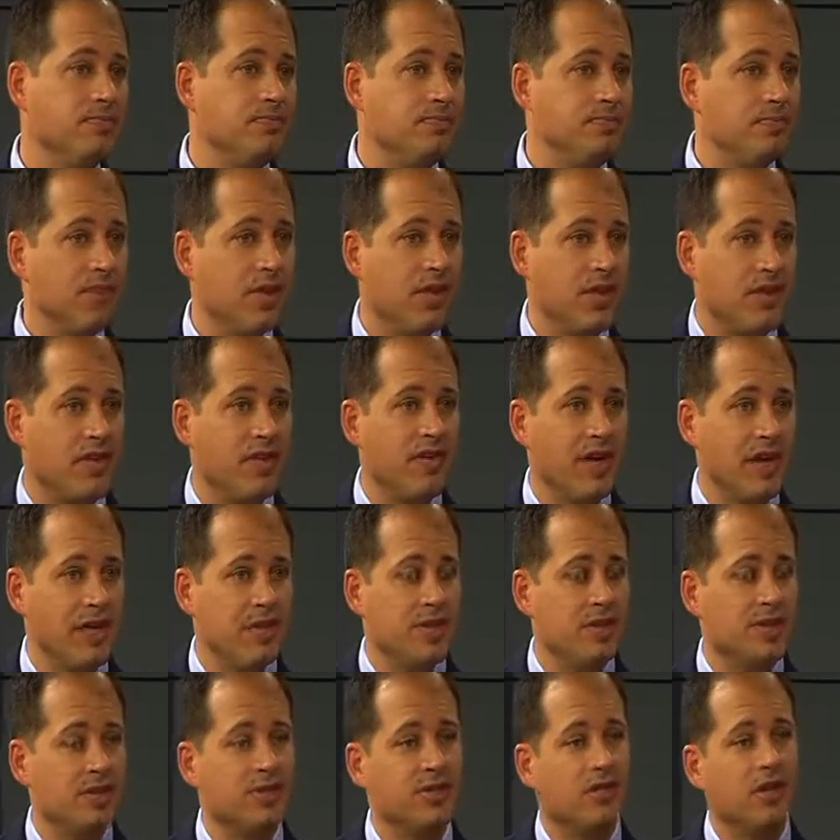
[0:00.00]
Okay. Let's
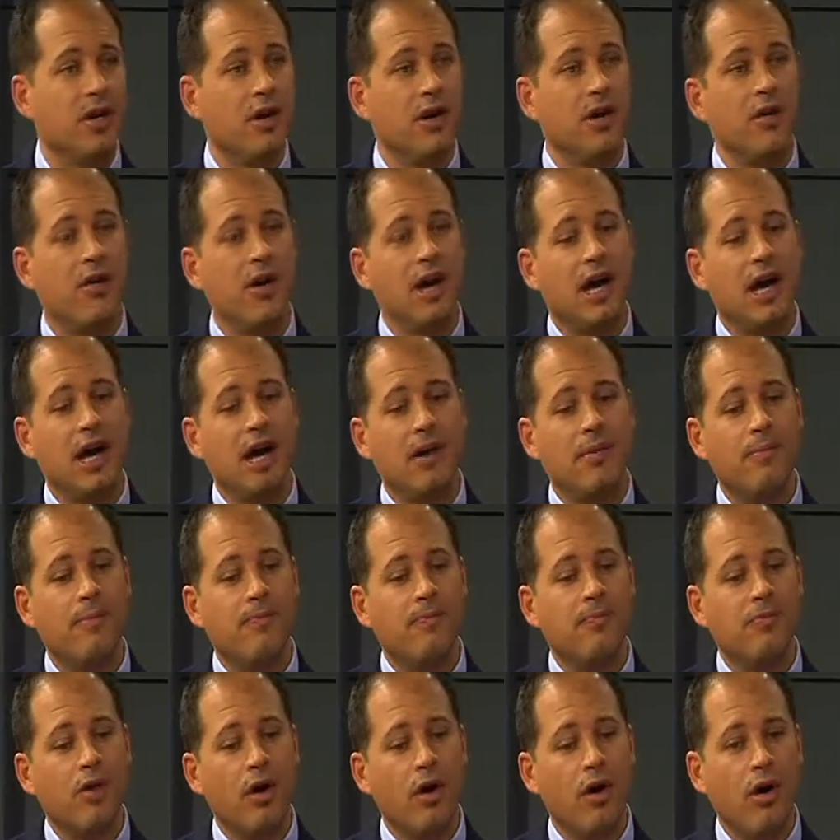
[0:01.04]
face it. So
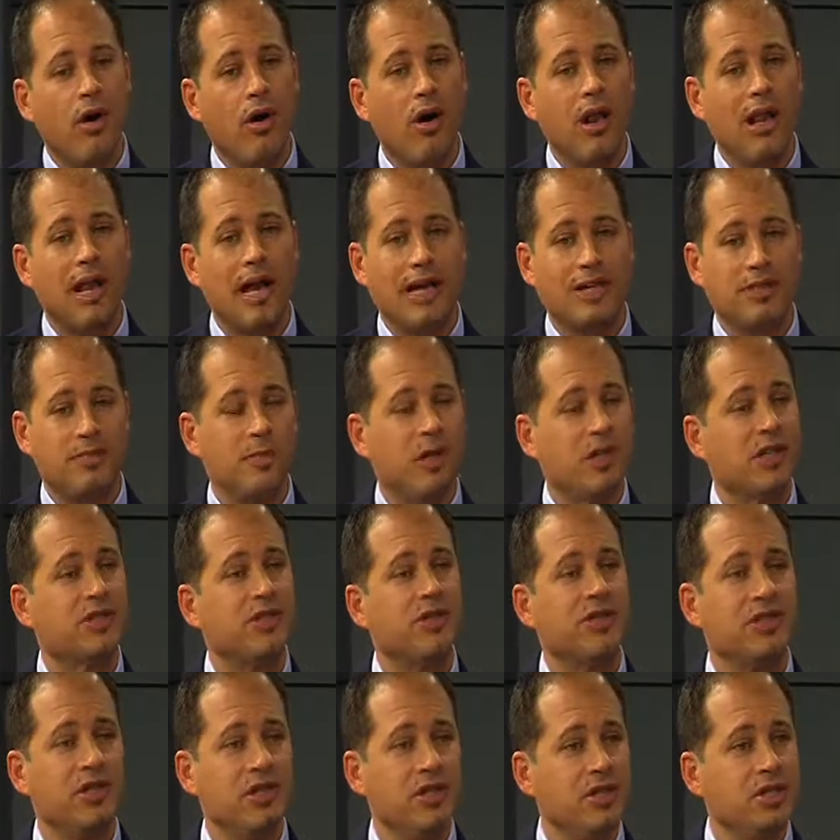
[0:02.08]
um, all aspects
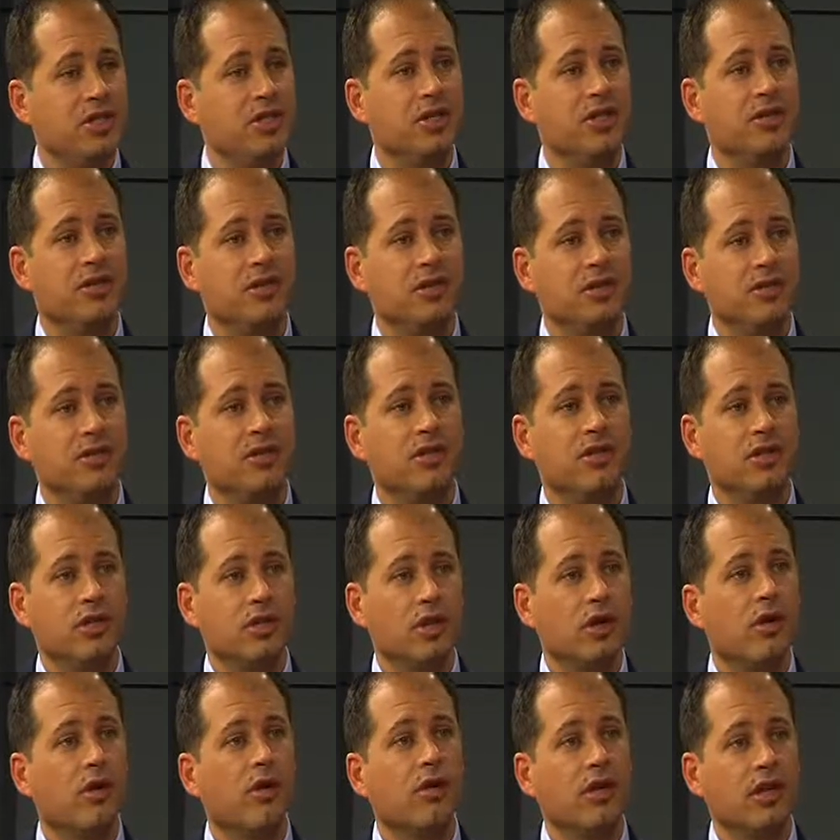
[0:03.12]
are easier the
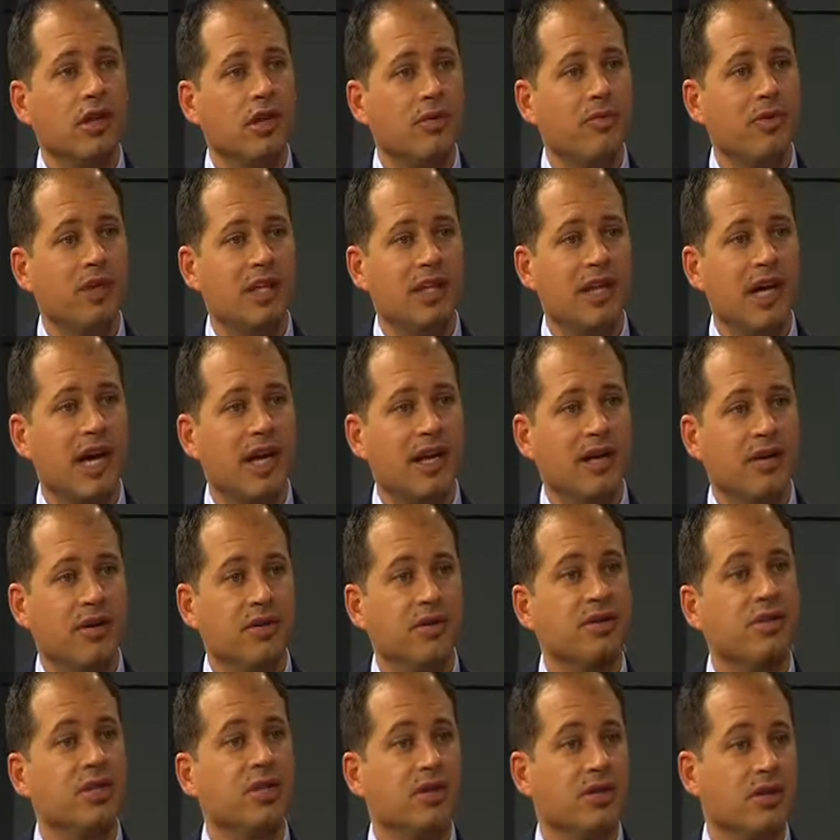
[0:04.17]
earlier we
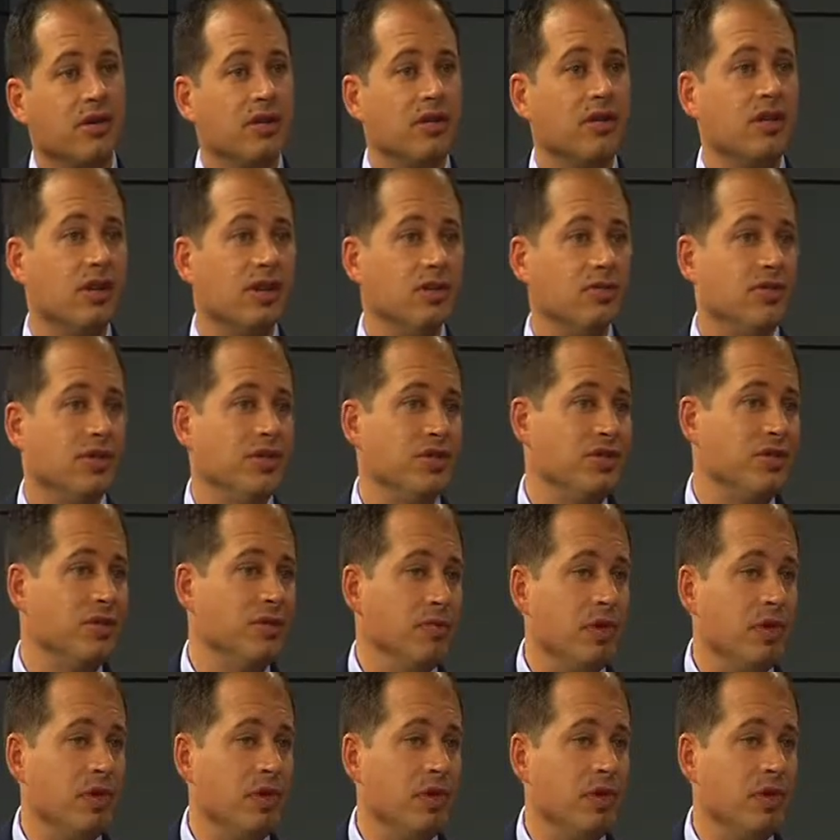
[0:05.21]
diagnose and the earlier we treat.